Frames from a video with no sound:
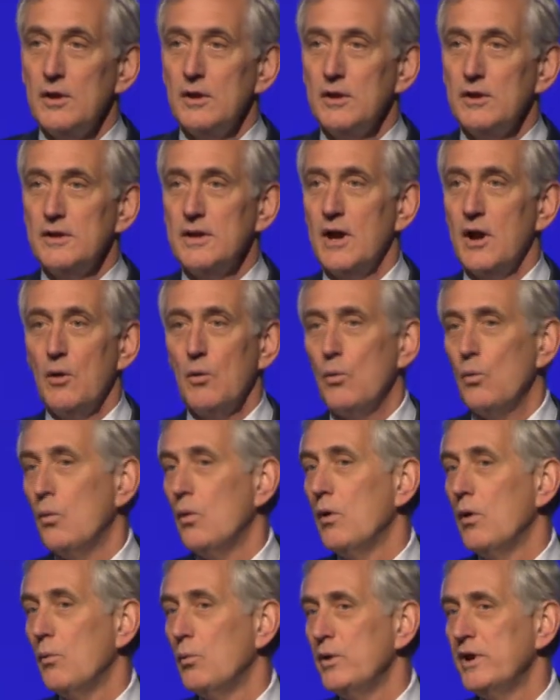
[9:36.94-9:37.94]
Now,
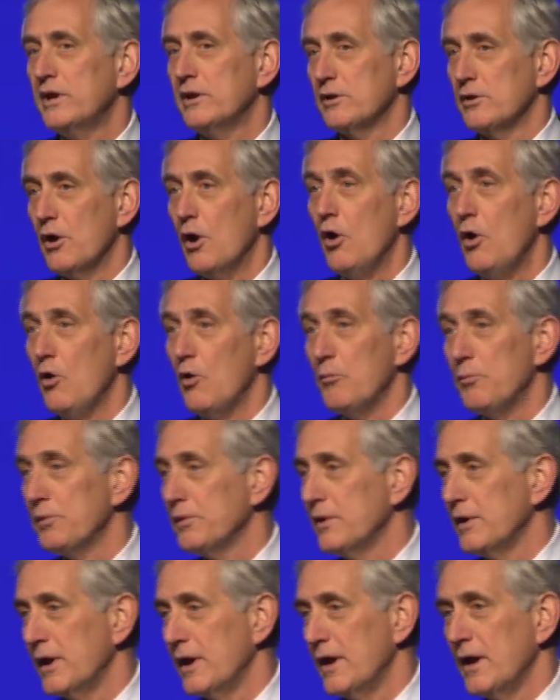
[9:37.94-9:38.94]
we could
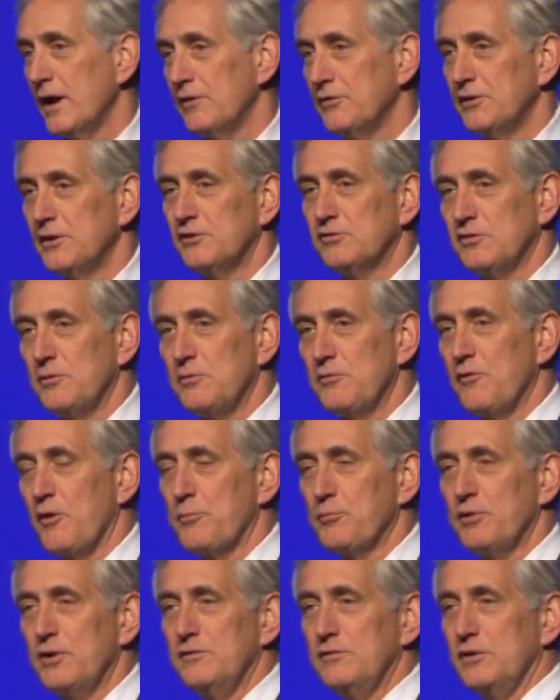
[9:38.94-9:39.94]
hope, and I think some of our
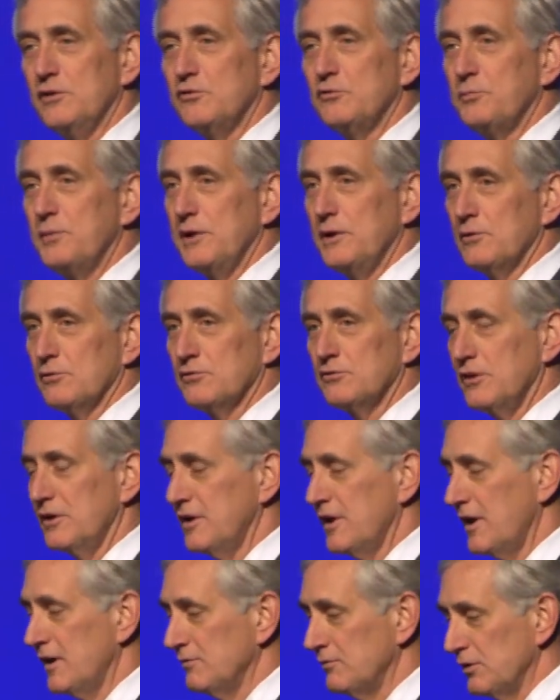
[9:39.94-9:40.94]
previous speakers
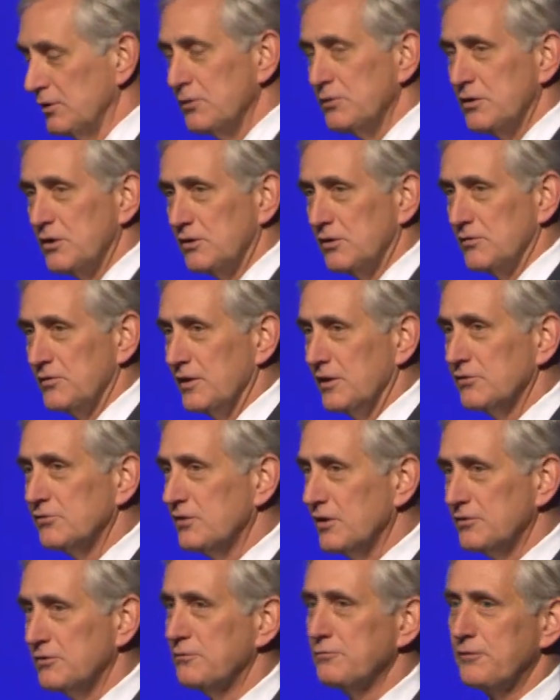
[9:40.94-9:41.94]
today have alluded to this,
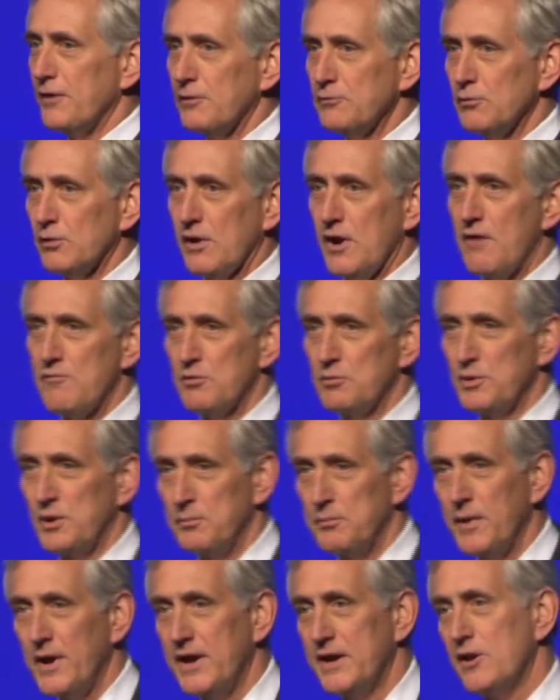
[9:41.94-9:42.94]
that the federal government
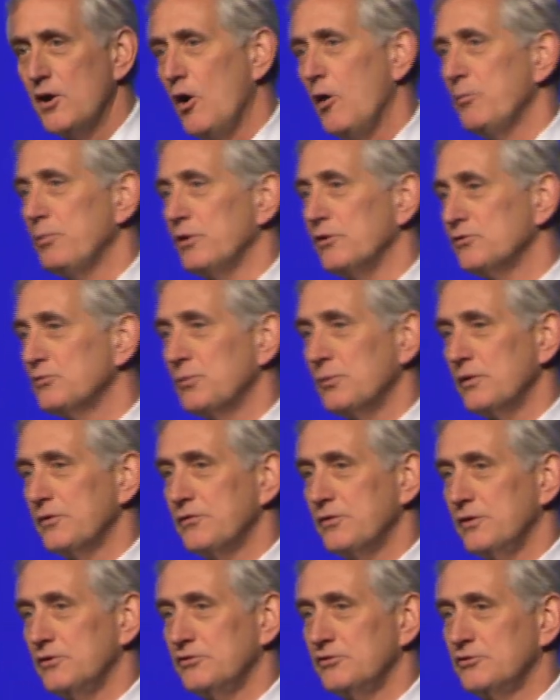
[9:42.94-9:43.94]
might help us with
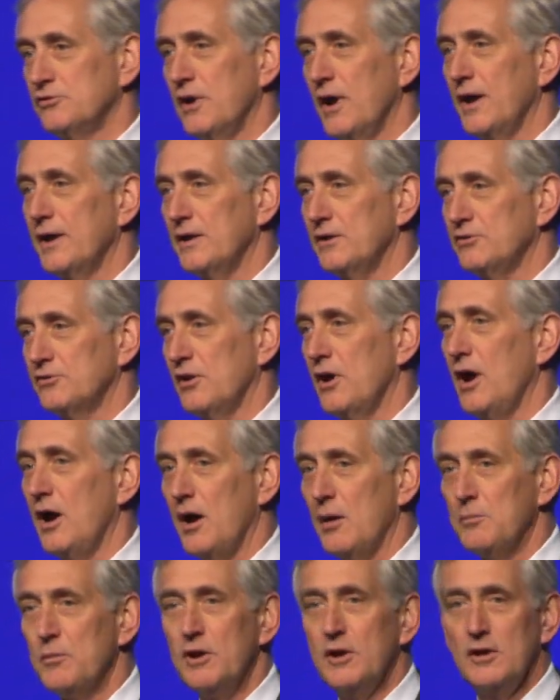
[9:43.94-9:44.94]
this giant
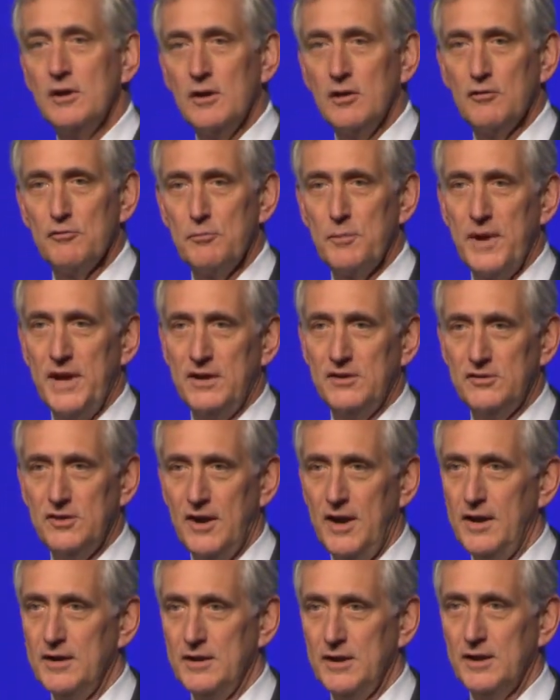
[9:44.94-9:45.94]
job of
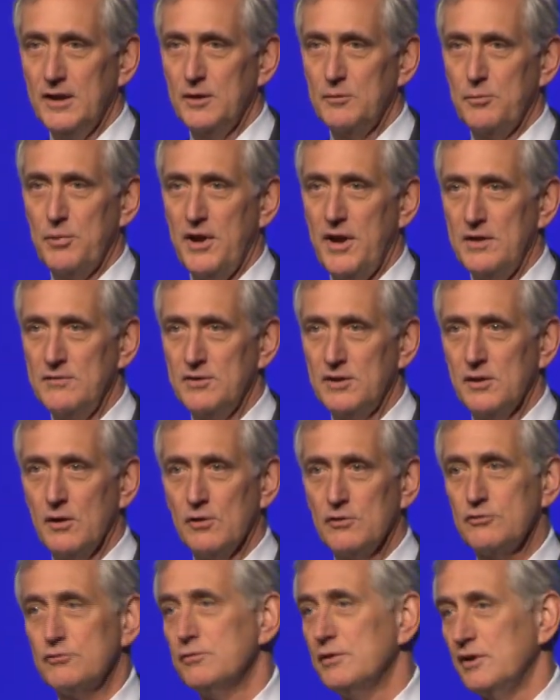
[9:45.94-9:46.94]
maintaining and paving our
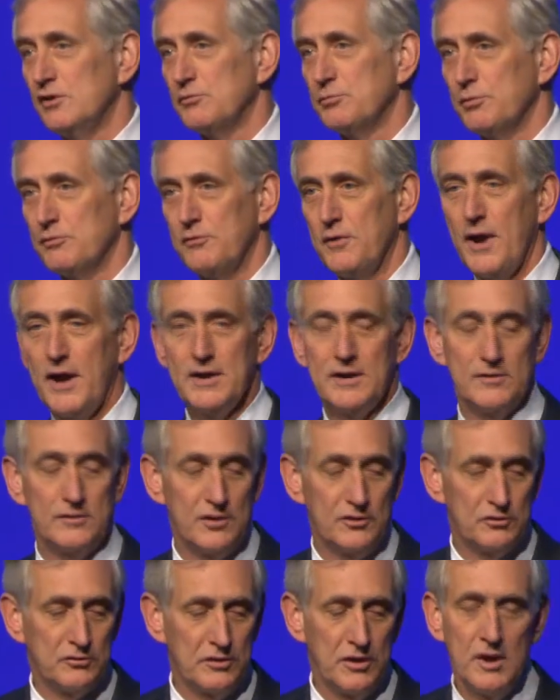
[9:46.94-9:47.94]
streets, providing
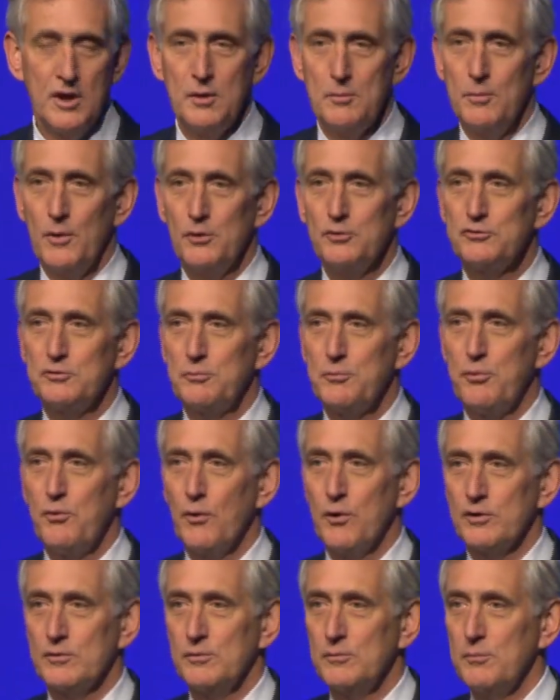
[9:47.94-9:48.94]
this most
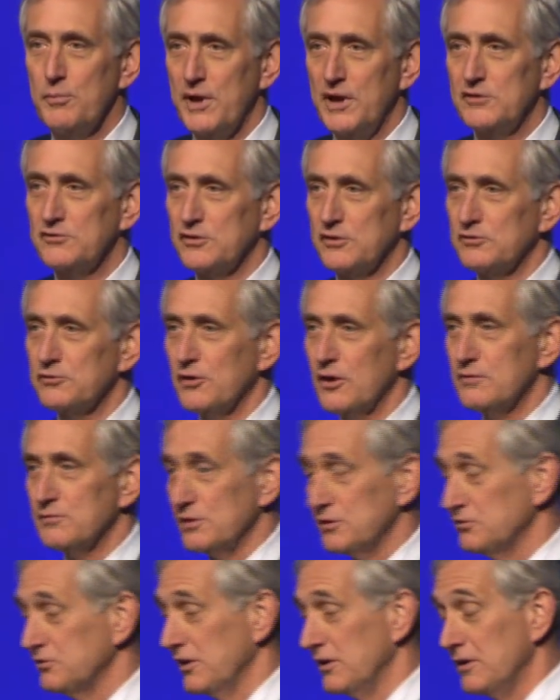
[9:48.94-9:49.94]
important basic
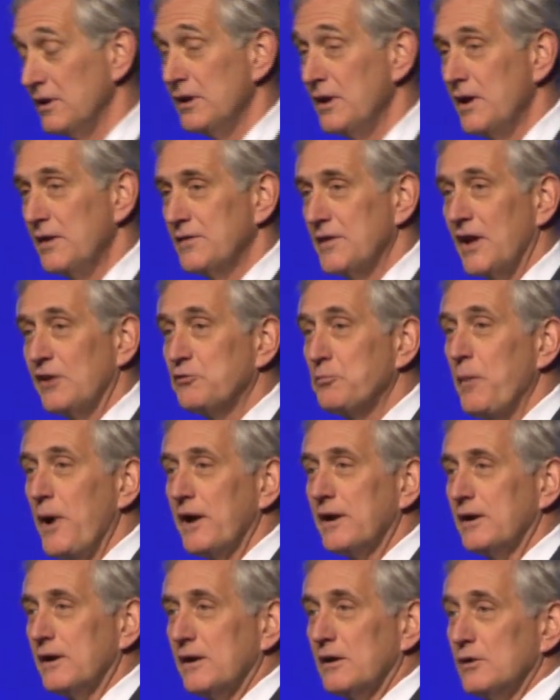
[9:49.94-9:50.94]
service. And that's my
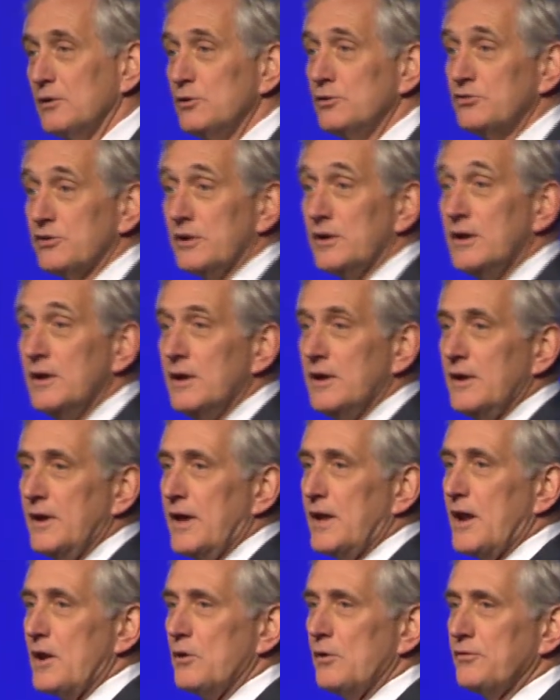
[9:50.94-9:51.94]
conclusion.
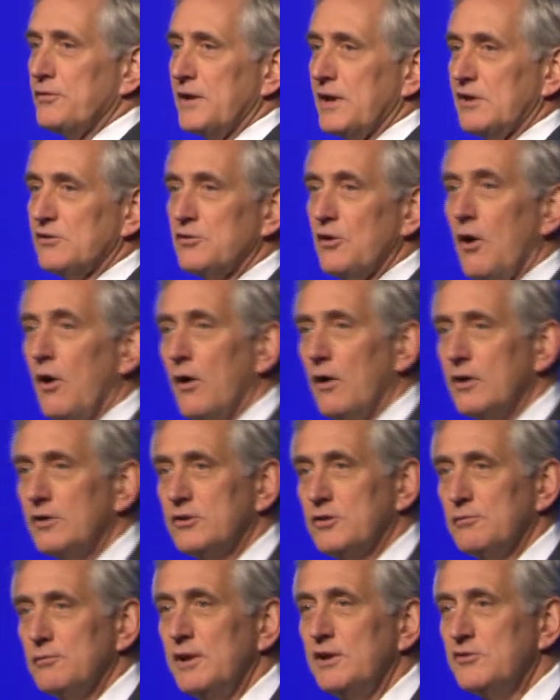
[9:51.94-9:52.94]
And I don't think it's hard
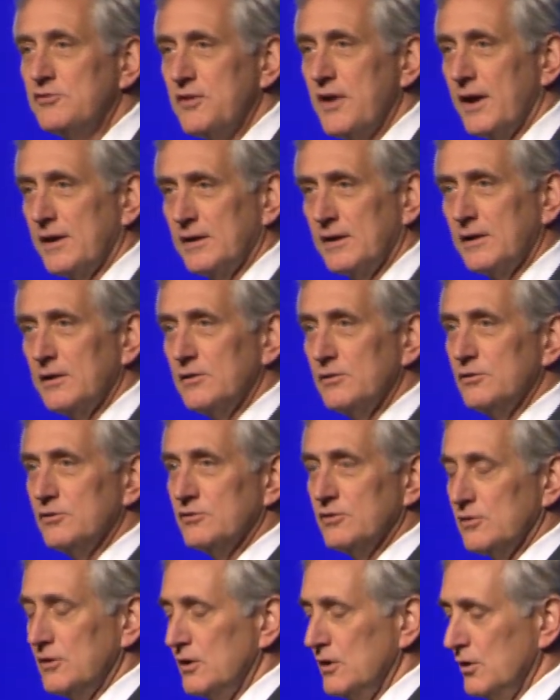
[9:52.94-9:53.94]
to reach that
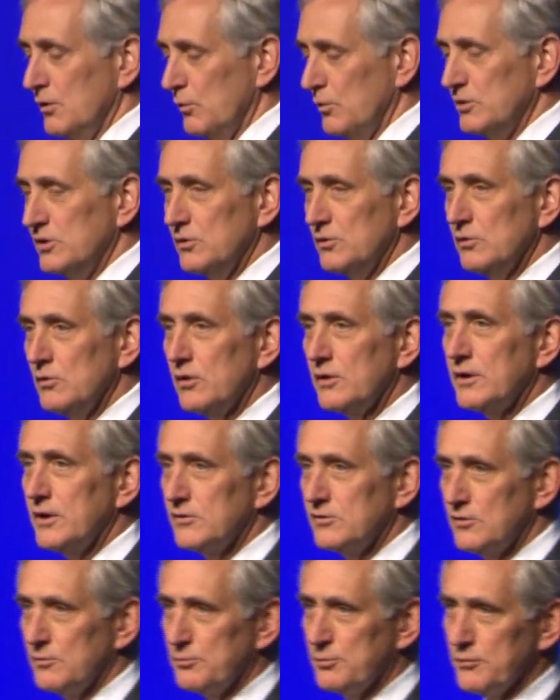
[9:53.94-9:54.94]
conclusion when you look
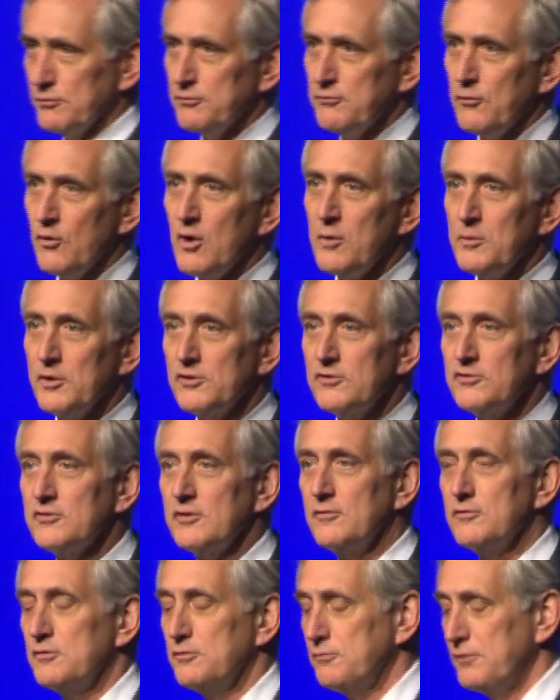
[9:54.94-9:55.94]
at the performance
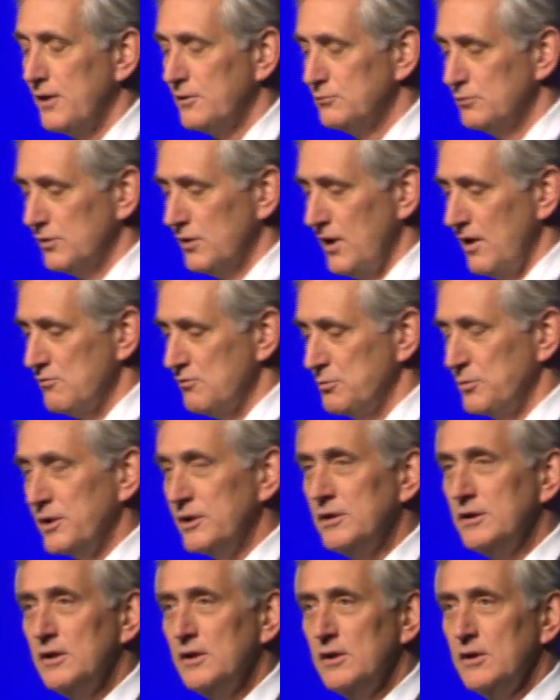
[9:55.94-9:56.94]
of the federal government
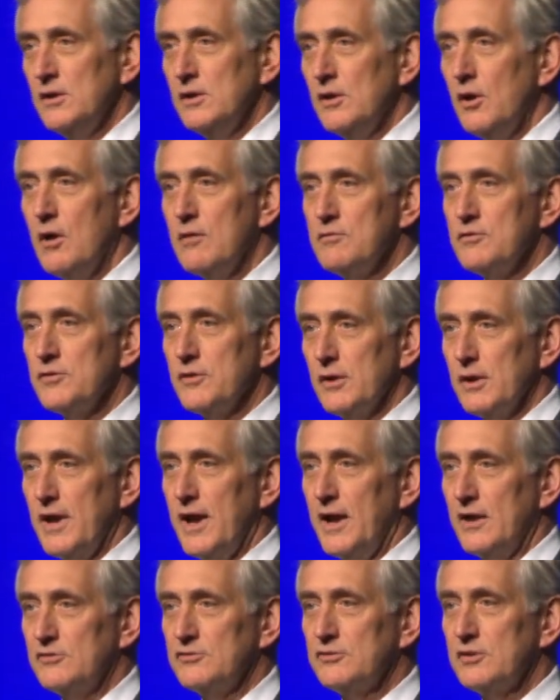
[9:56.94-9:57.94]
over the
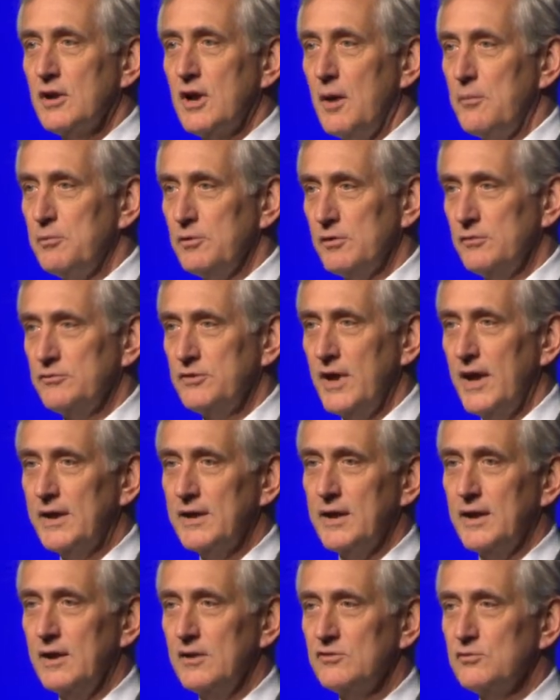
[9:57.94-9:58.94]
last couple of
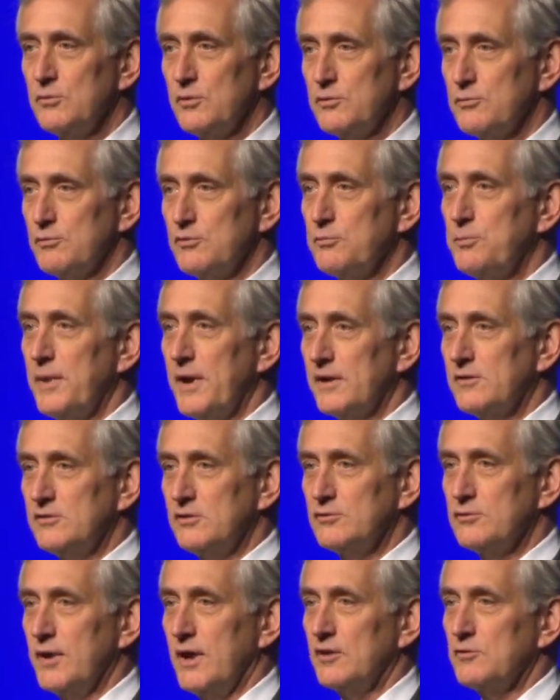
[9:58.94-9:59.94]
decades with respect to
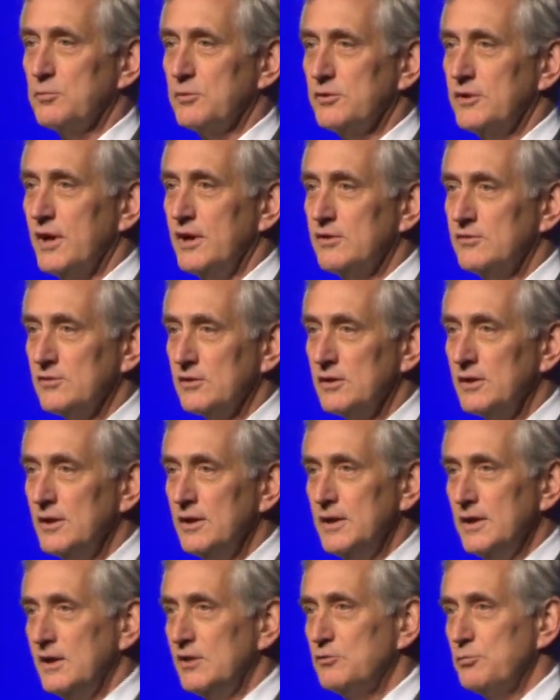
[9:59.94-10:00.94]
transportation.
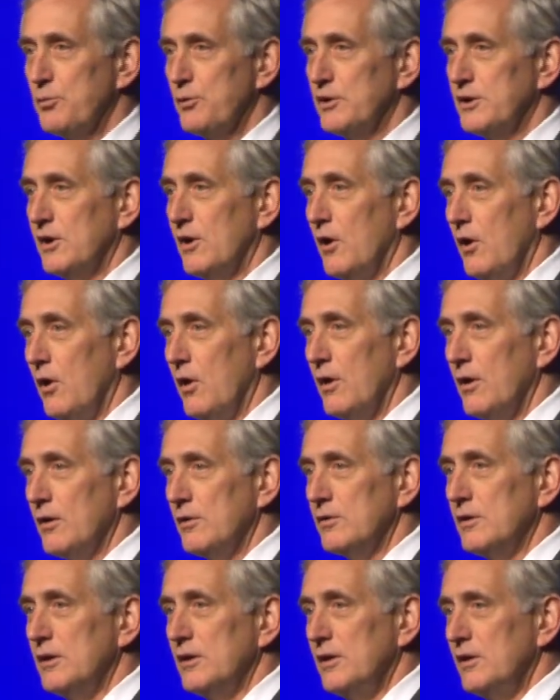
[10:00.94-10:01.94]
It's pretty
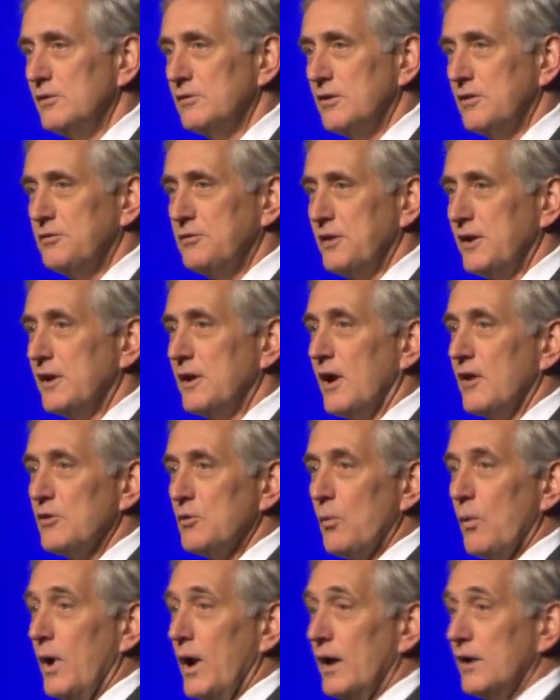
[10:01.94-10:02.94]
hard to think
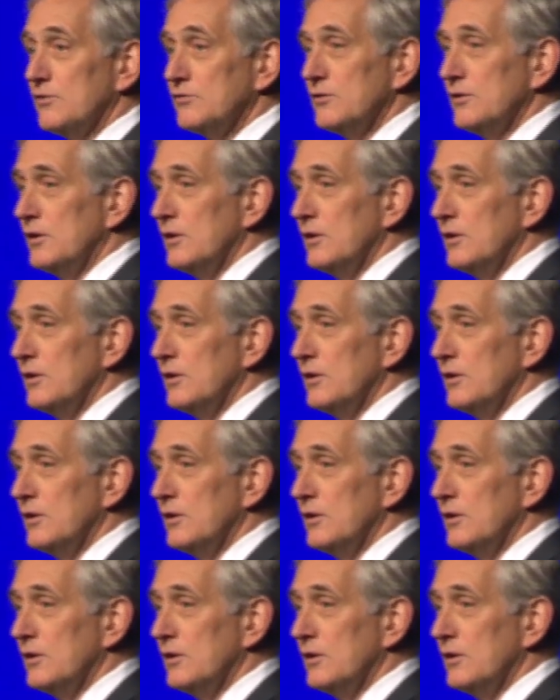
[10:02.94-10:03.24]
otherwise.